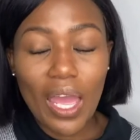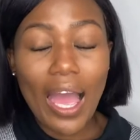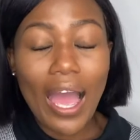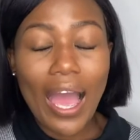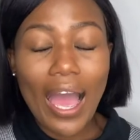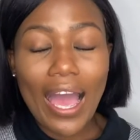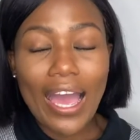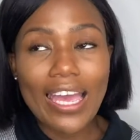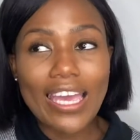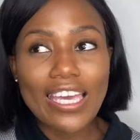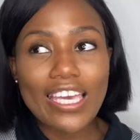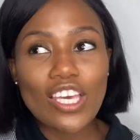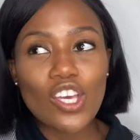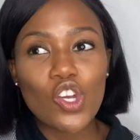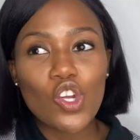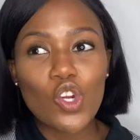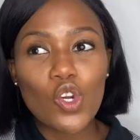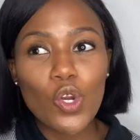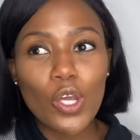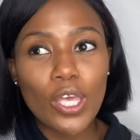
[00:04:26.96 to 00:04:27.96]
i
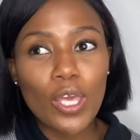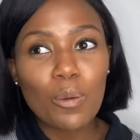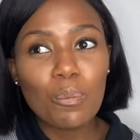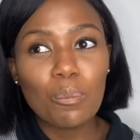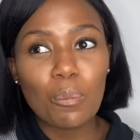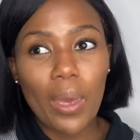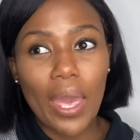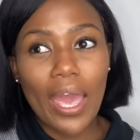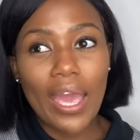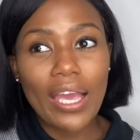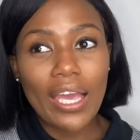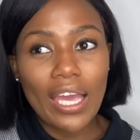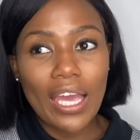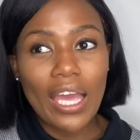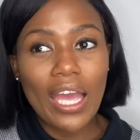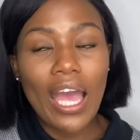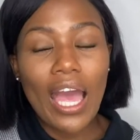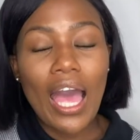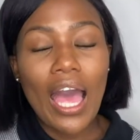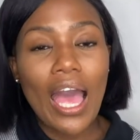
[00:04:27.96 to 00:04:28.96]
looking back
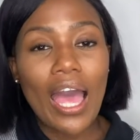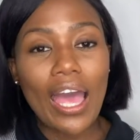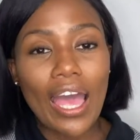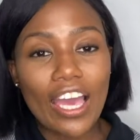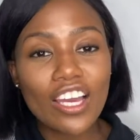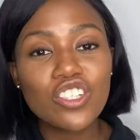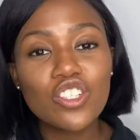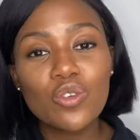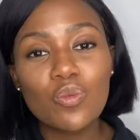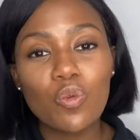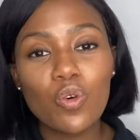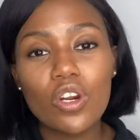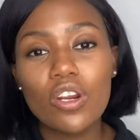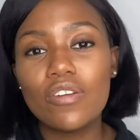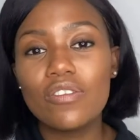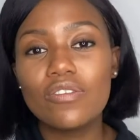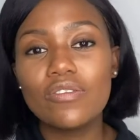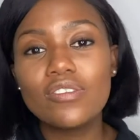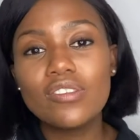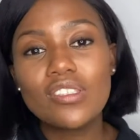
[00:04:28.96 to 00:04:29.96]
I actually would
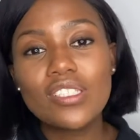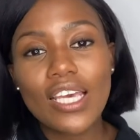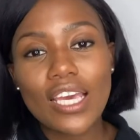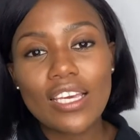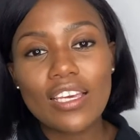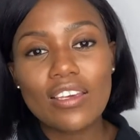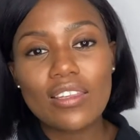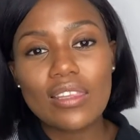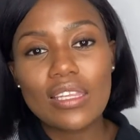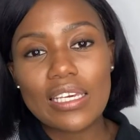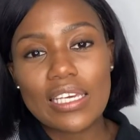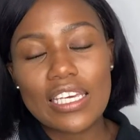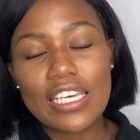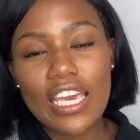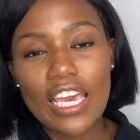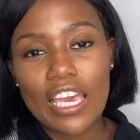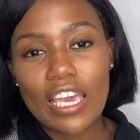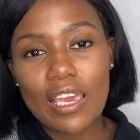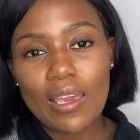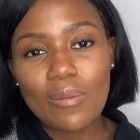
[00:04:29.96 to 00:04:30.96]
have taken the
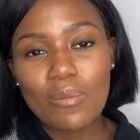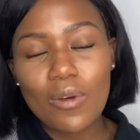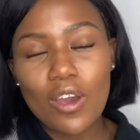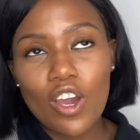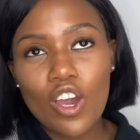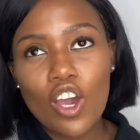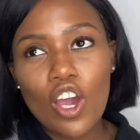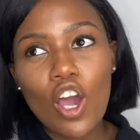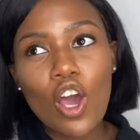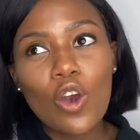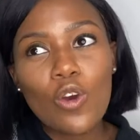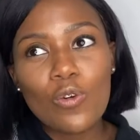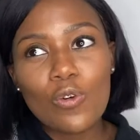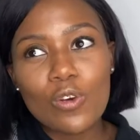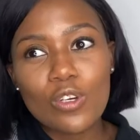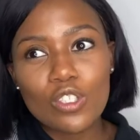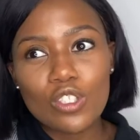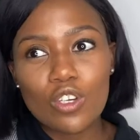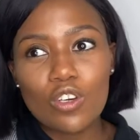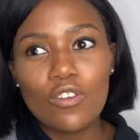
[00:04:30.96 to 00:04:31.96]
game
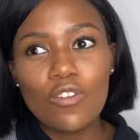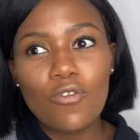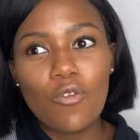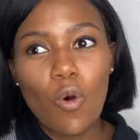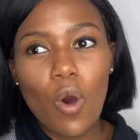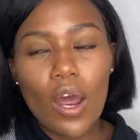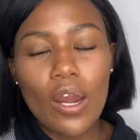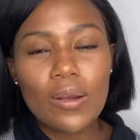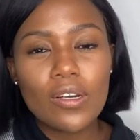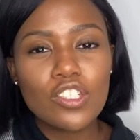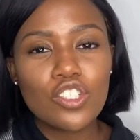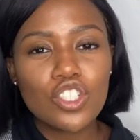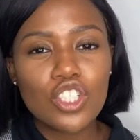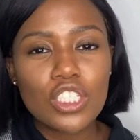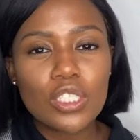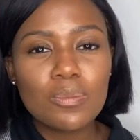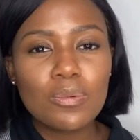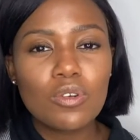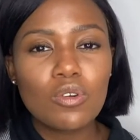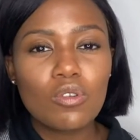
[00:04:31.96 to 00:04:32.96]
reserve one
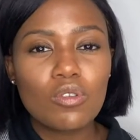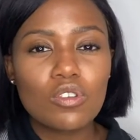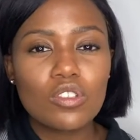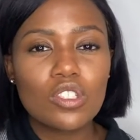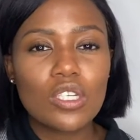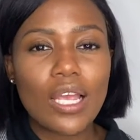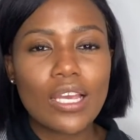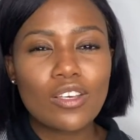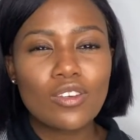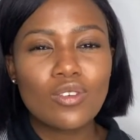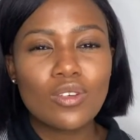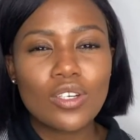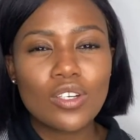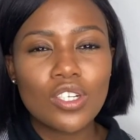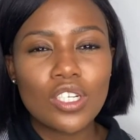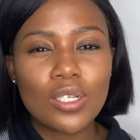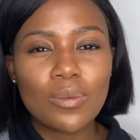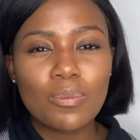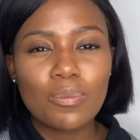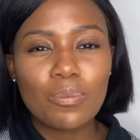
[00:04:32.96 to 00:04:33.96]
just because like you
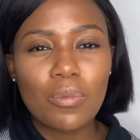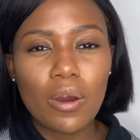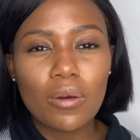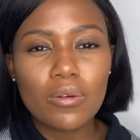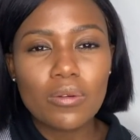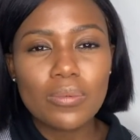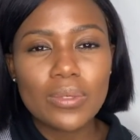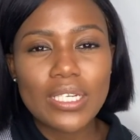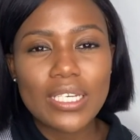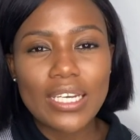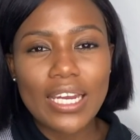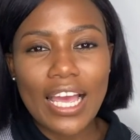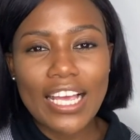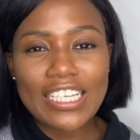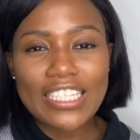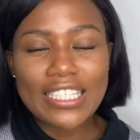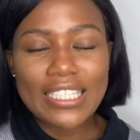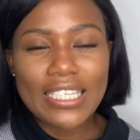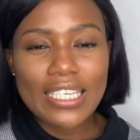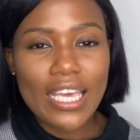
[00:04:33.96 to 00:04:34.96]
could probably like
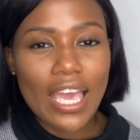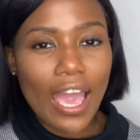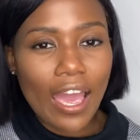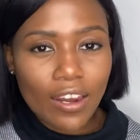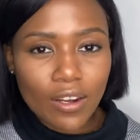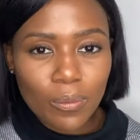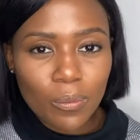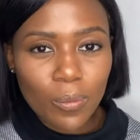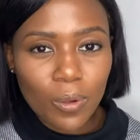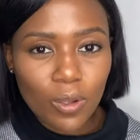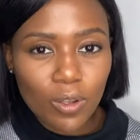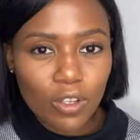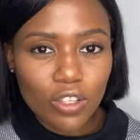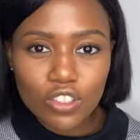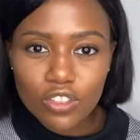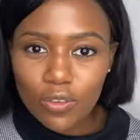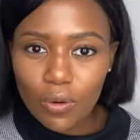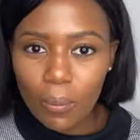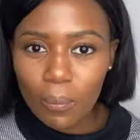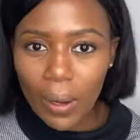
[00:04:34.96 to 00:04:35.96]
see
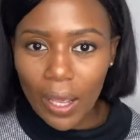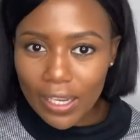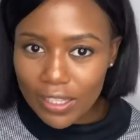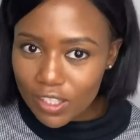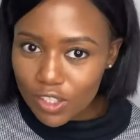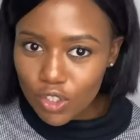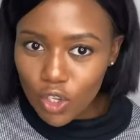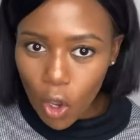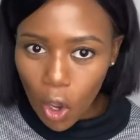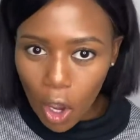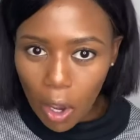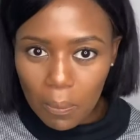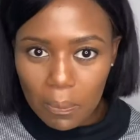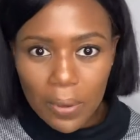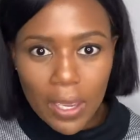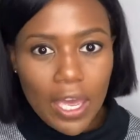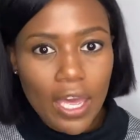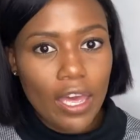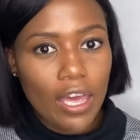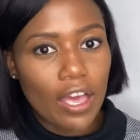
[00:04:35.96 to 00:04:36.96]
animals from like the top
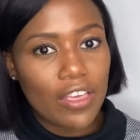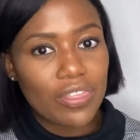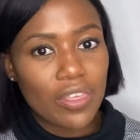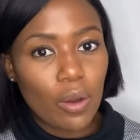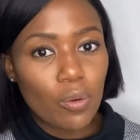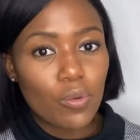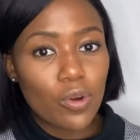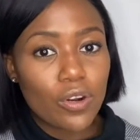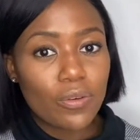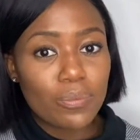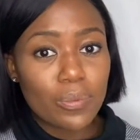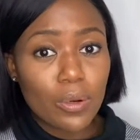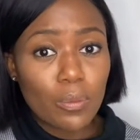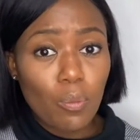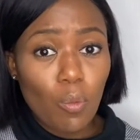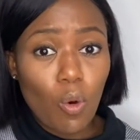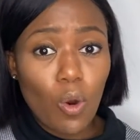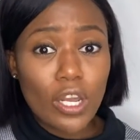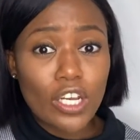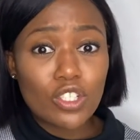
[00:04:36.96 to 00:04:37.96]
and that would have been
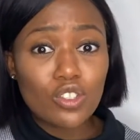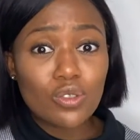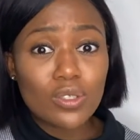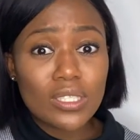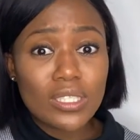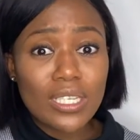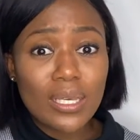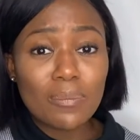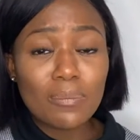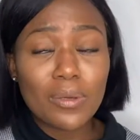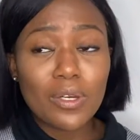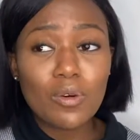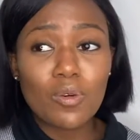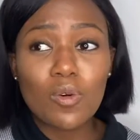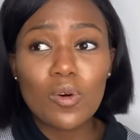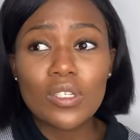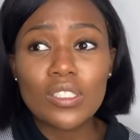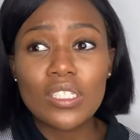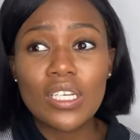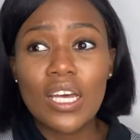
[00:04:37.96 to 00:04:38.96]
more interesting
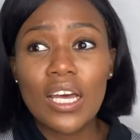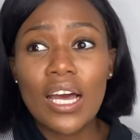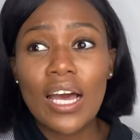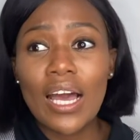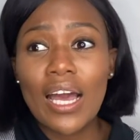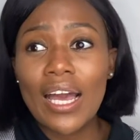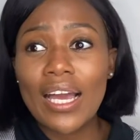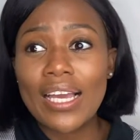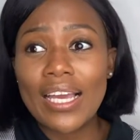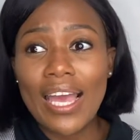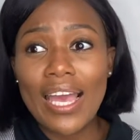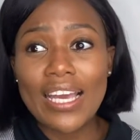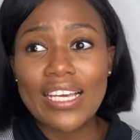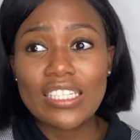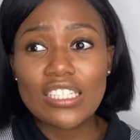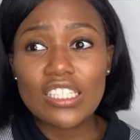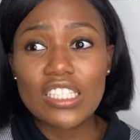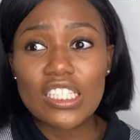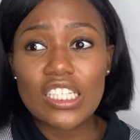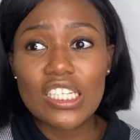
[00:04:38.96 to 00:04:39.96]
because
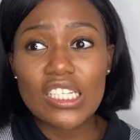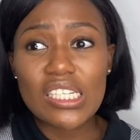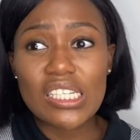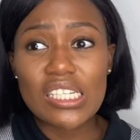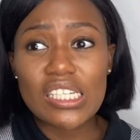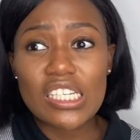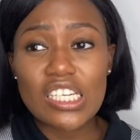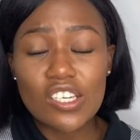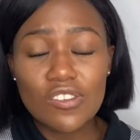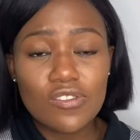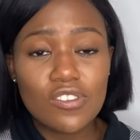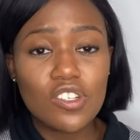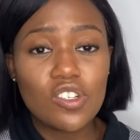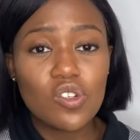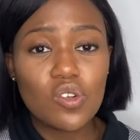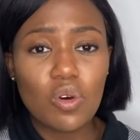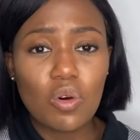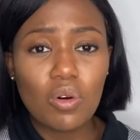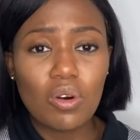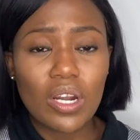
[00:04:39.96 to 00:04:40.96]
guys if you
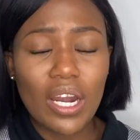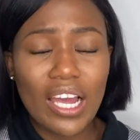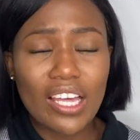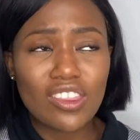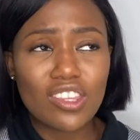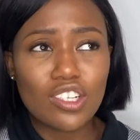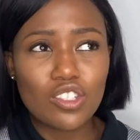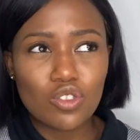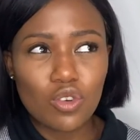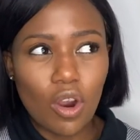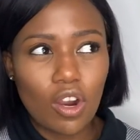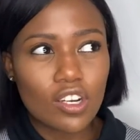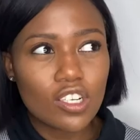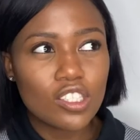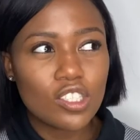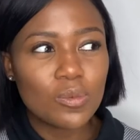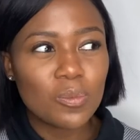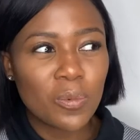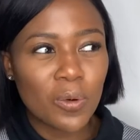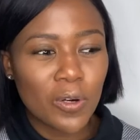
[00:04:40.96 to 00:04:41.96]
know like the
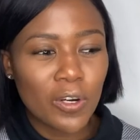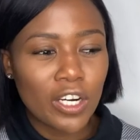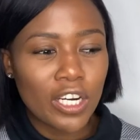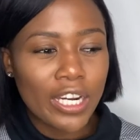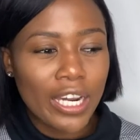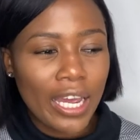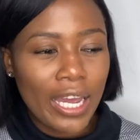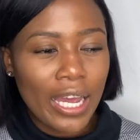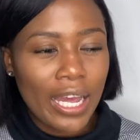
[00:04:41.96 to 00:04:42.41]
Drakensberg